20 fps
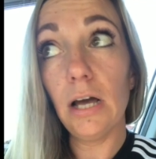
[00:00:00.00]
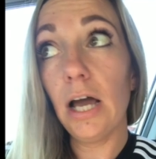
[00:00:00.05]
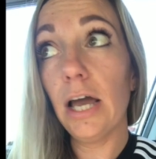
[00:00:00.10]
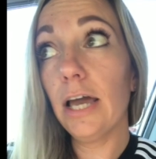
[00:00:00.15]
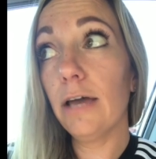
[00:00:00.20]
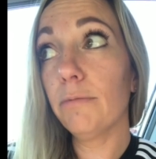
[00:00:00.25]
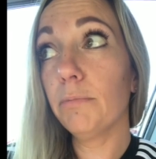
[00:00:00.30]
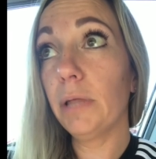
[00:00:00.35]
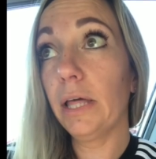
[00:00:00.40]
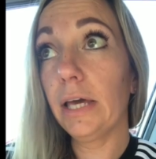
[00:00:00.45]
I
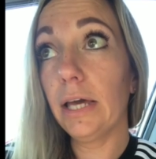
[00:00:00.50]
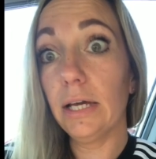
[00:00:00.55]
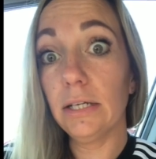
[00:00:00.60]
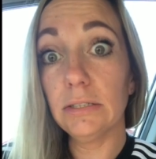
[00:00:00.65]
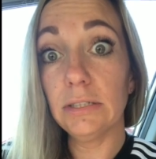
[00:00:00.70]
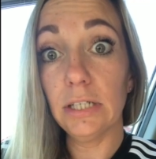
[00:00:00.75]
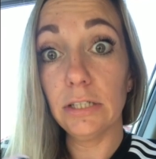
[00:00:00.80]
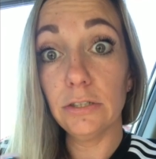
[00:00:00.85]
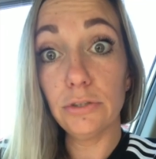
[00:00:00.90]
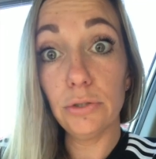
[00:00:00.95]
am, like,
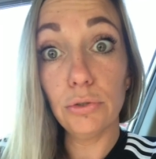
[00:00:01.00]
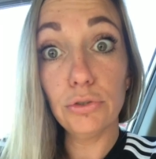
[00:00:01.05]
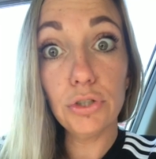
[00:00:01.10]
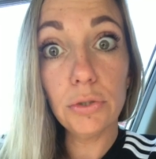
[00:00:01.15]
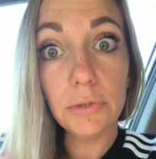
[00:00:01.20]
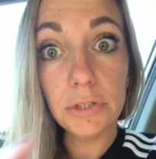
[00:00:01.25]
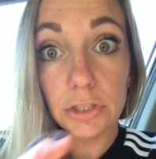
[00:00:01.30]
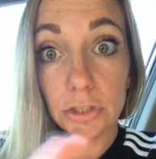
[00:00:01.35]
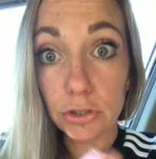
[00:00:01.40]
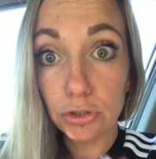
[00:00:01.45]
antisocial,
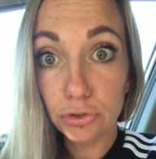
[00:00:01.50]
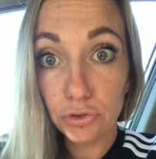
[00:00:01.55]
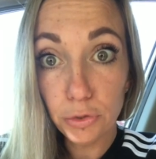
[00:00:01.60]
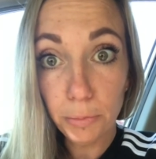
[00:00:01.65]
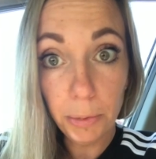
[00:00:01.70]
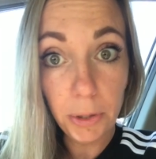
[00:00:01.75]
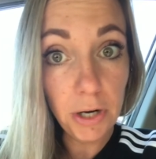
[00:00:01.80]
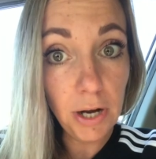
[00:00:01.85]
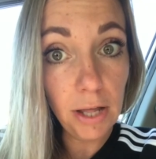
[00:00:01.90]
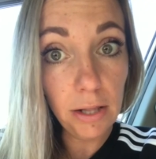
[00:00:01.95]
which is
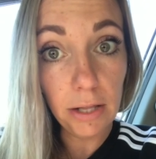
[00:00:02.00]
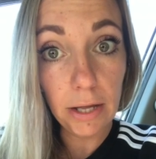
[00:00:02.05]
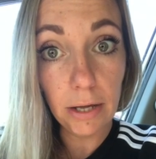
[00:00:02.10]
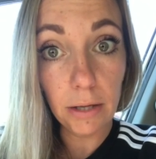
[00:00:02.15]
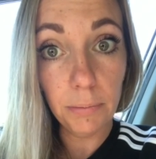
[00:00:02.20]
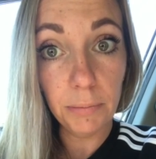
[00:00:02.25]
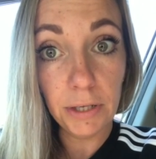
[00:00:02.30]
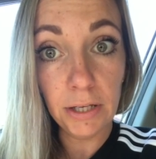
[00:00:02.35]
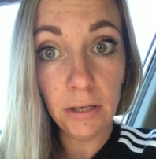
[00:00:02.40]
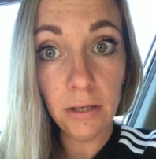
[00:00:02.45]
super not
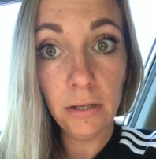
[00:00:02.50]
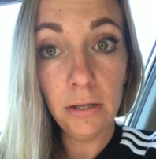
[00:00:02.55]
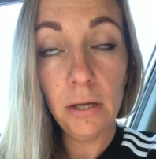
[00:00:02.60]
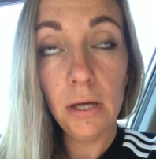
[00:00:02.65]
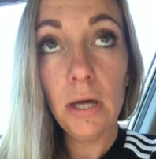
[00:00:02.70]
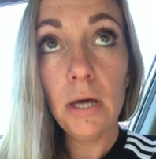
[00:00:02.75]
like me.